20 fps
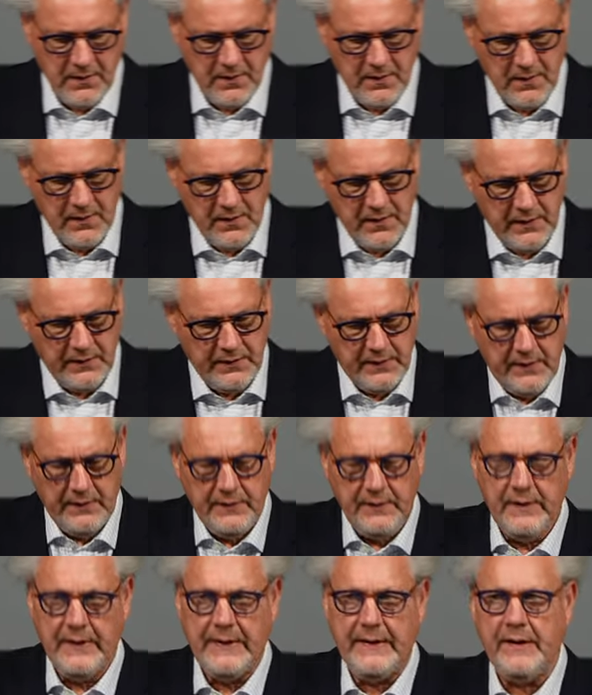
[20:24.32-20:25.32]
And then
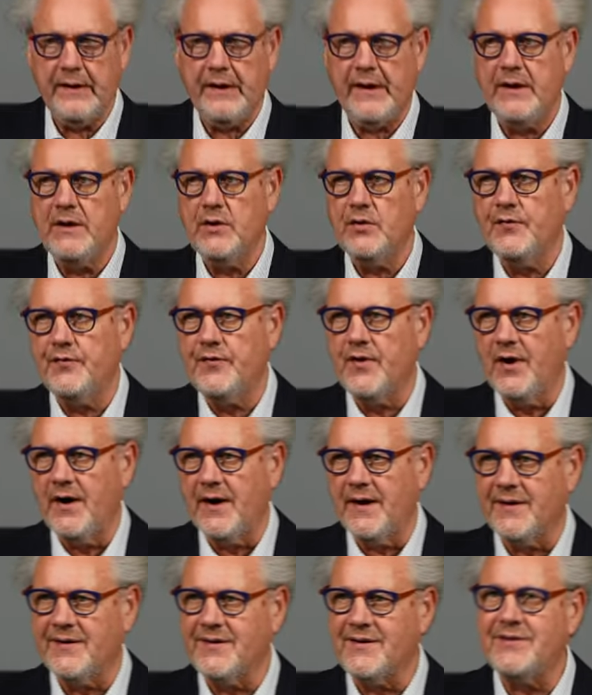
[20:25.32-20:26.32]
the cry of the
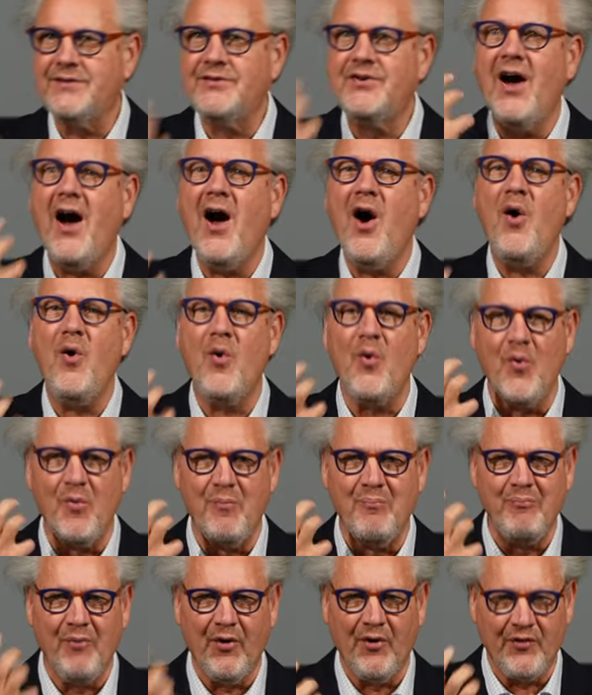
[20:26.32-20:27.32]
heart, thou
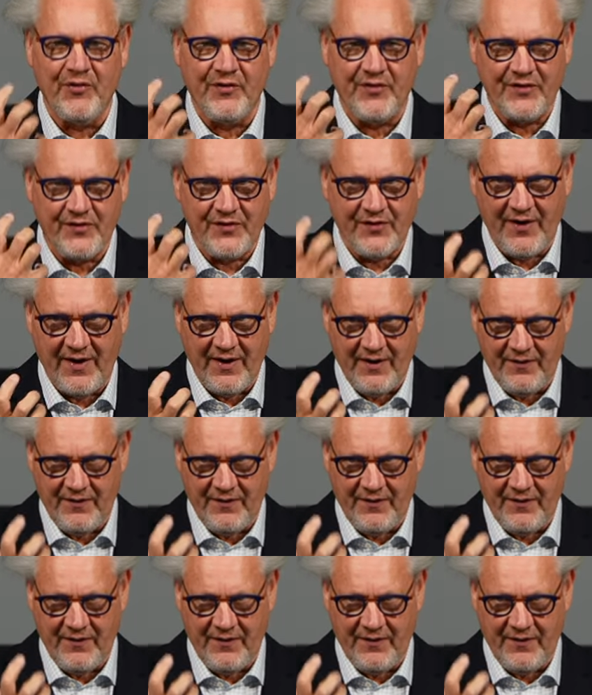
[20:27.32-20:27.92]
must save.